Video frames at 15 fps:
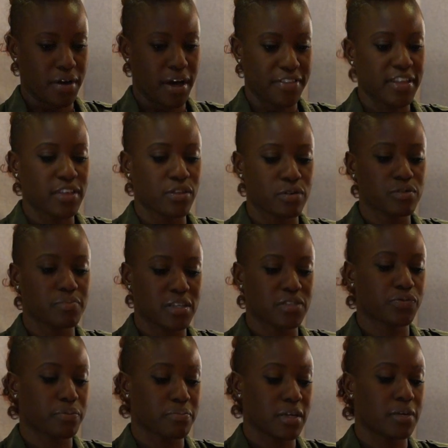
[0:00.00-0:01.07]
I think those
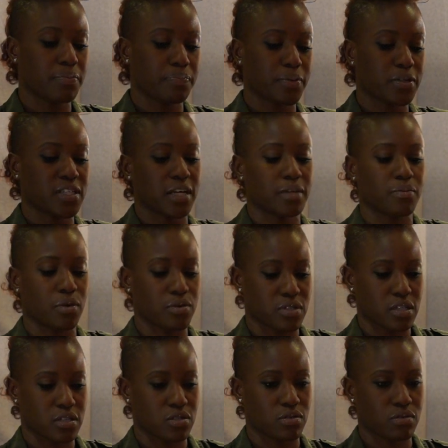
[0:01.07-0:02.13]
myths for me pertain
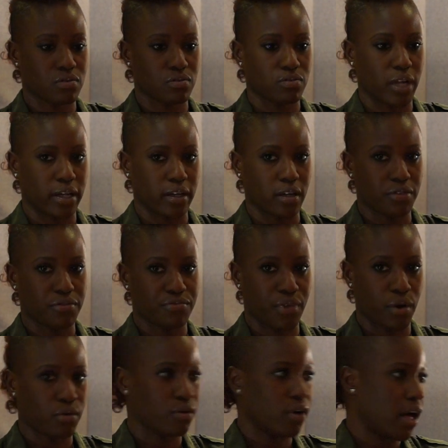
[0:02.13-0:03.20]
mostly to like
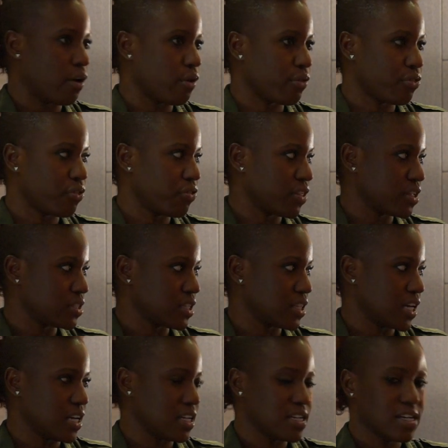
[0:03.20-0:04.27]
vocal health and things like
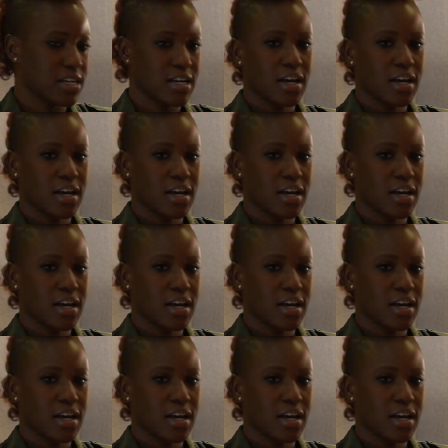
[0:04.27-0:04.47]
that.